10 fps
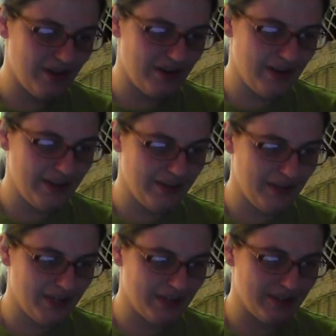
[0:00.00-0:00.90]
Alright, let
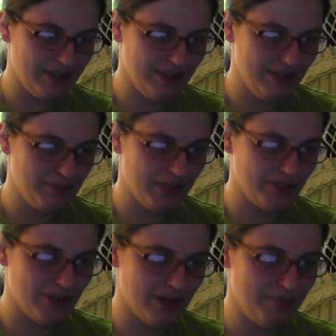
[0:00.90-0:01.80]
me get his
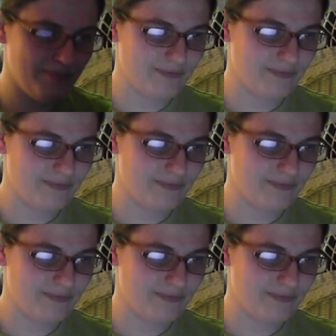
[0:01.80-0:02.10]
picture up.